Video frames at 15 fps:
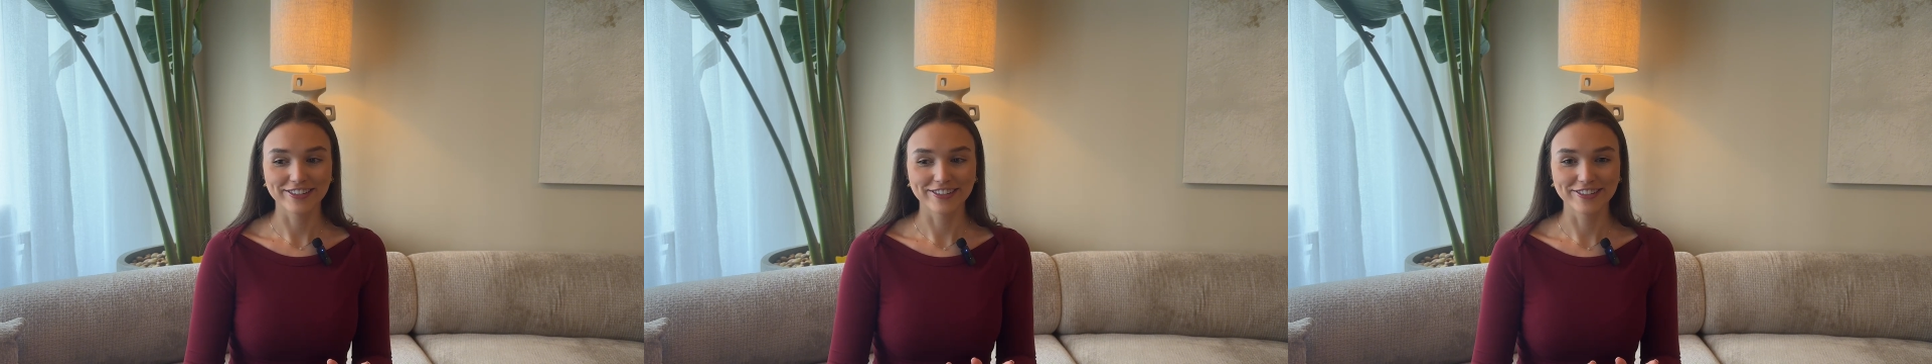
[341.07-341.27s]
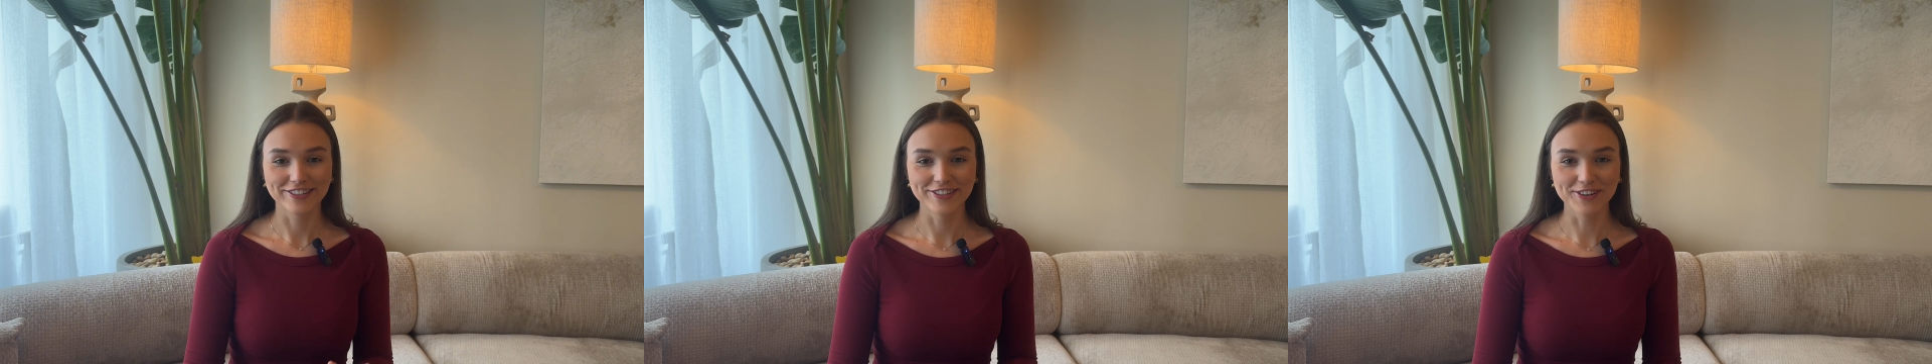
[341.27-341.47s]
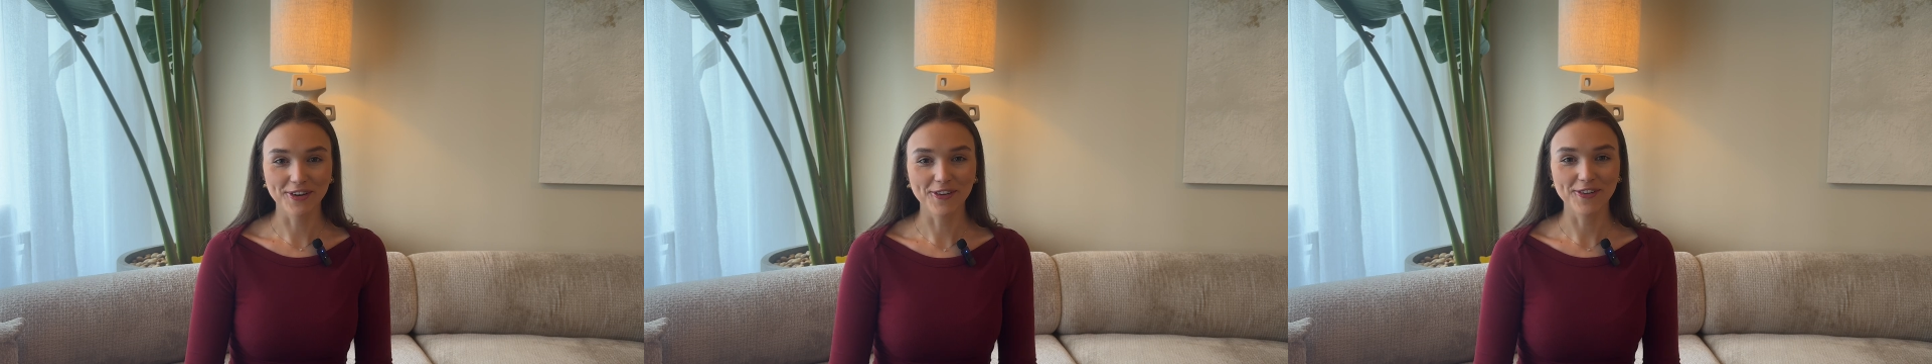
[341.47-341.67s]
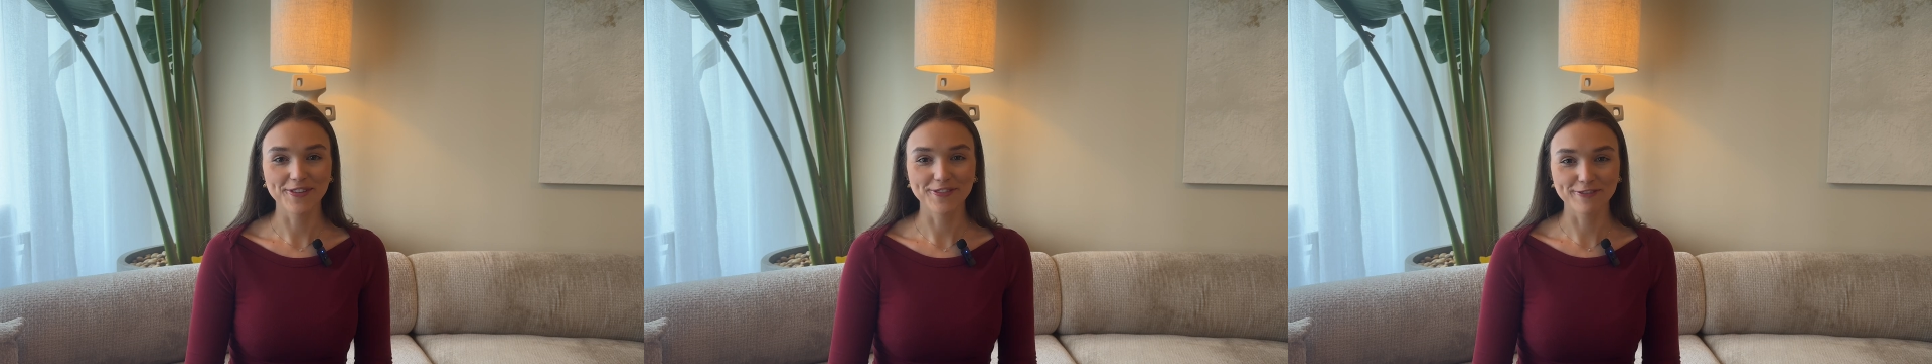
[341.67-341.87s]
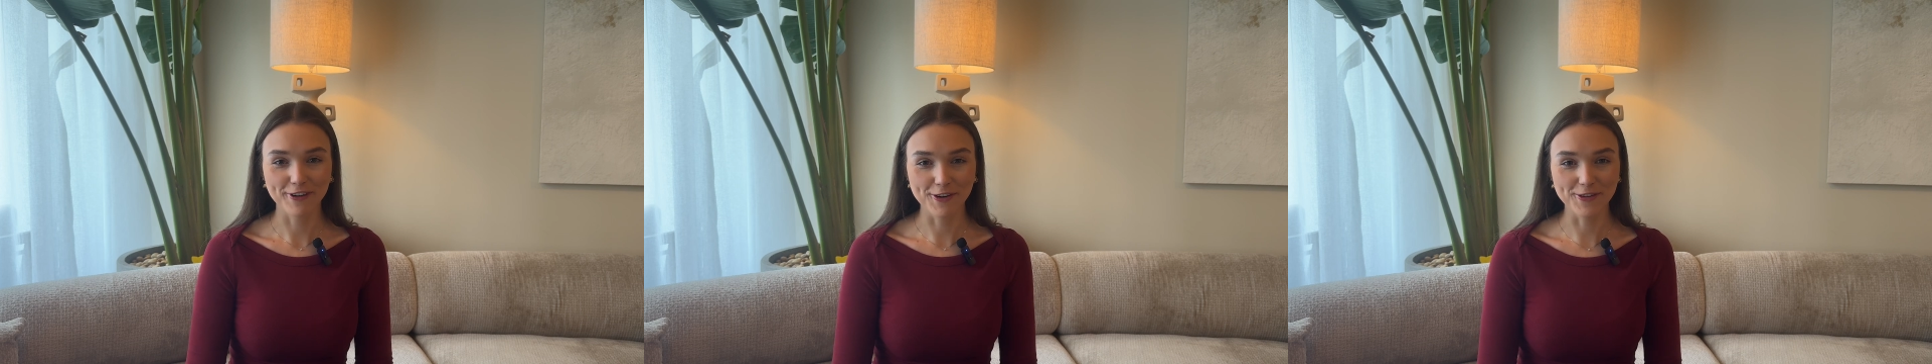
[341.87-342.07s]
not
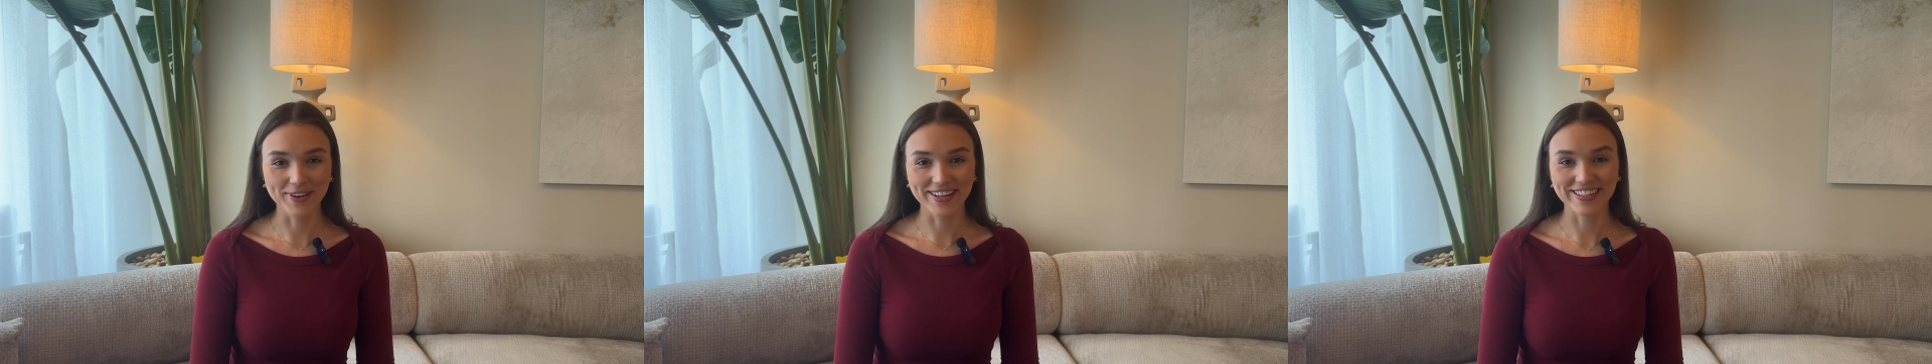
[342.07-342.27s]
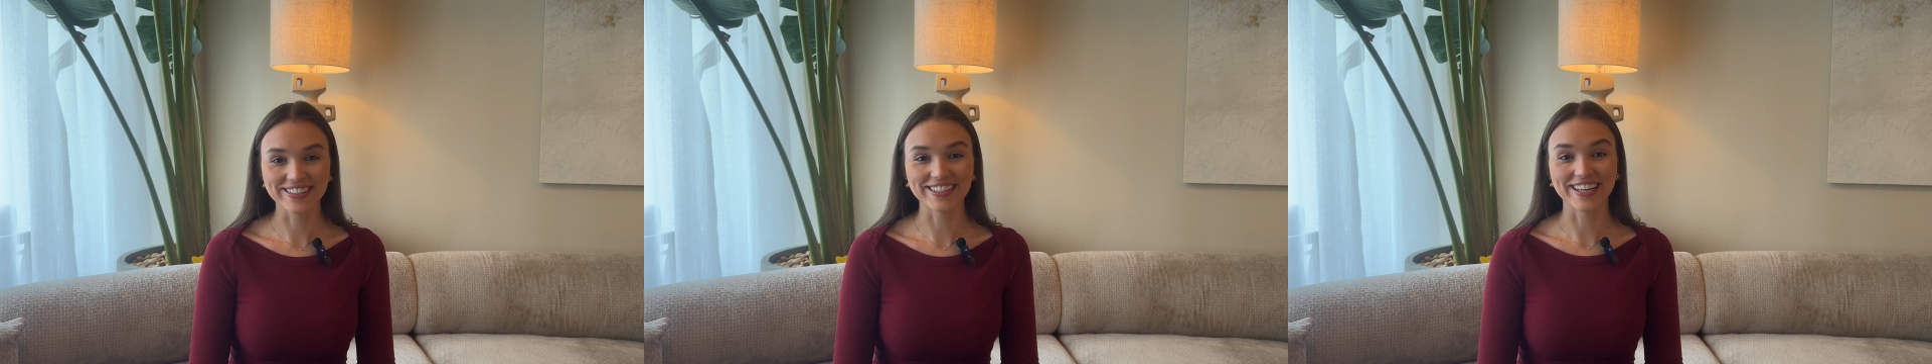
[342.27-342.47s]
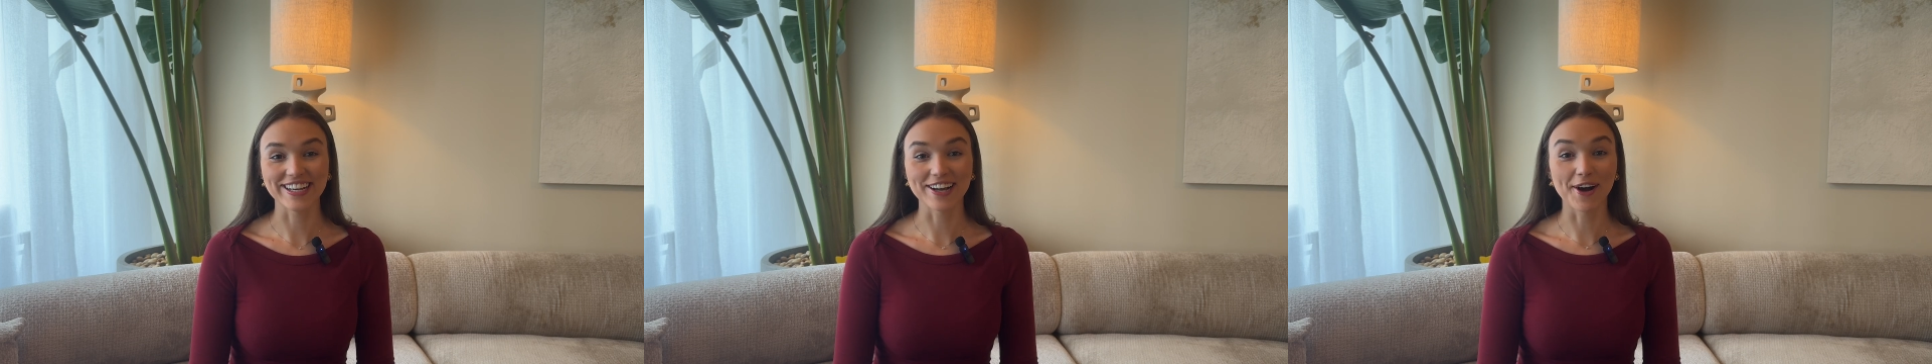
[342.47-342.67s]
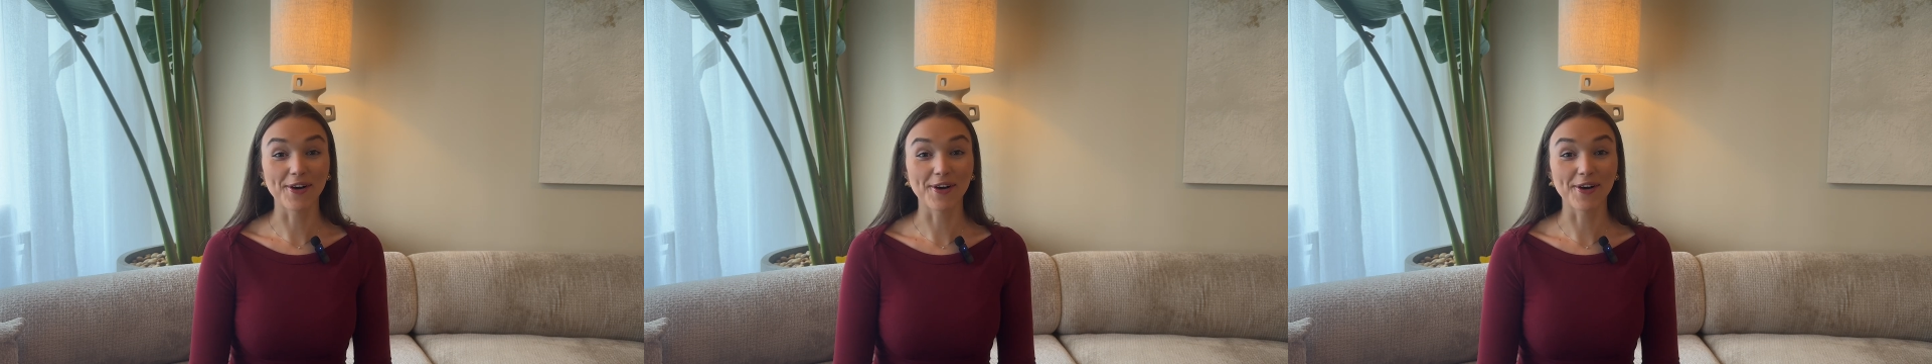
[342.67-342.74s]
focusing